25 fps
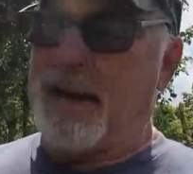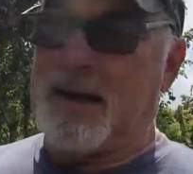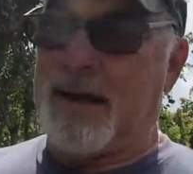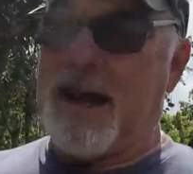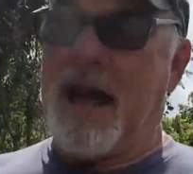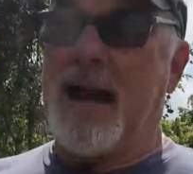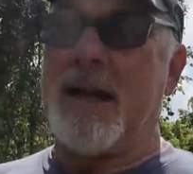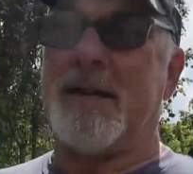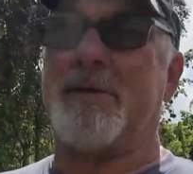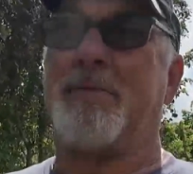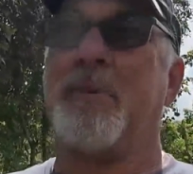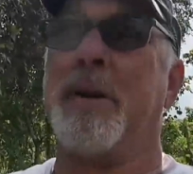
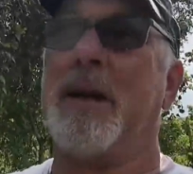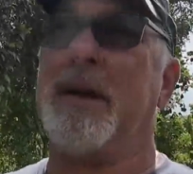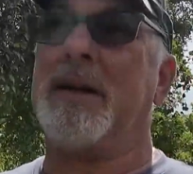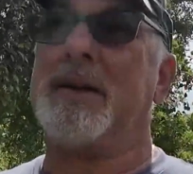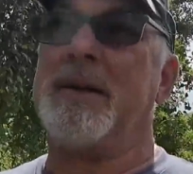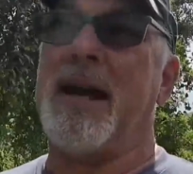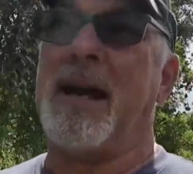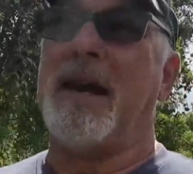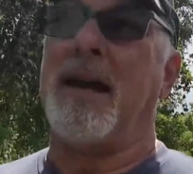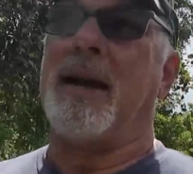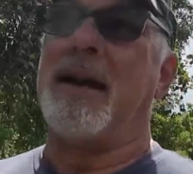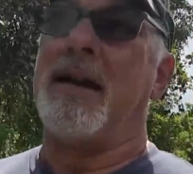guys being
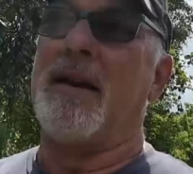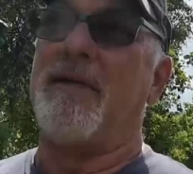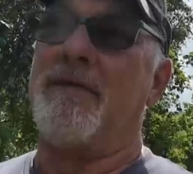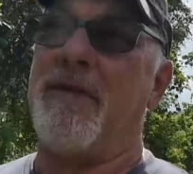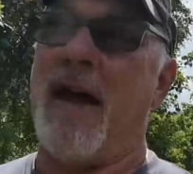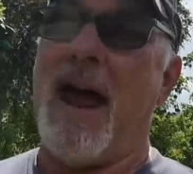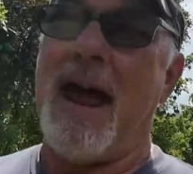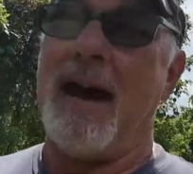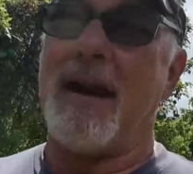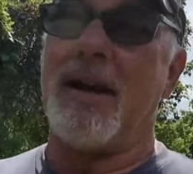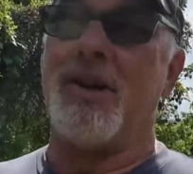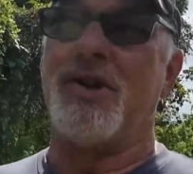taken
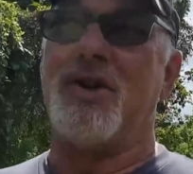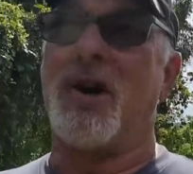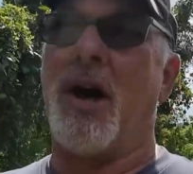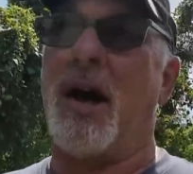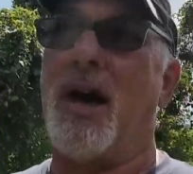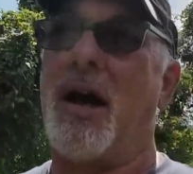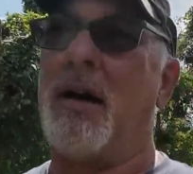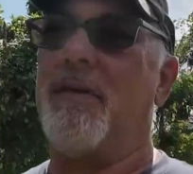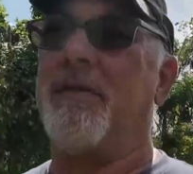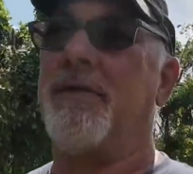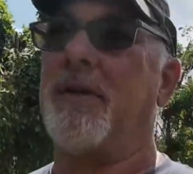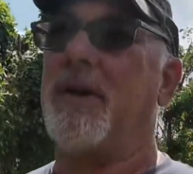advantage
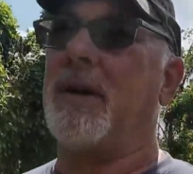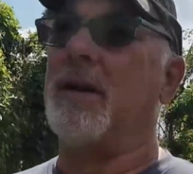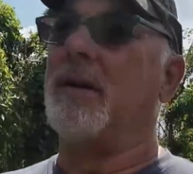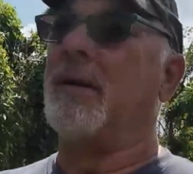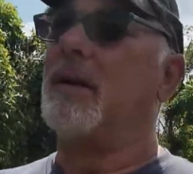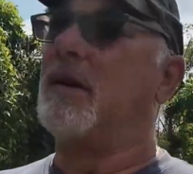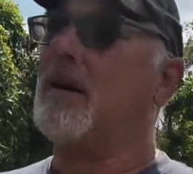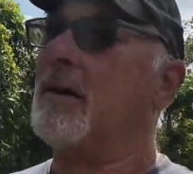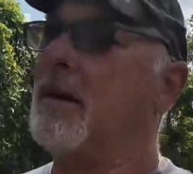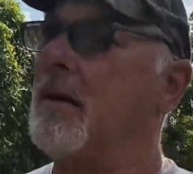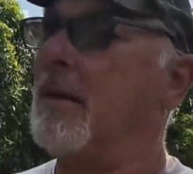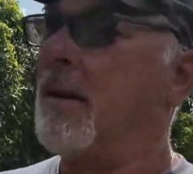of
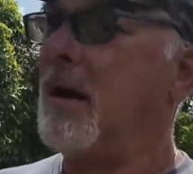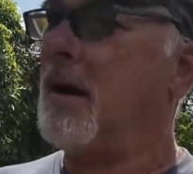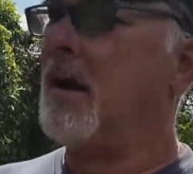and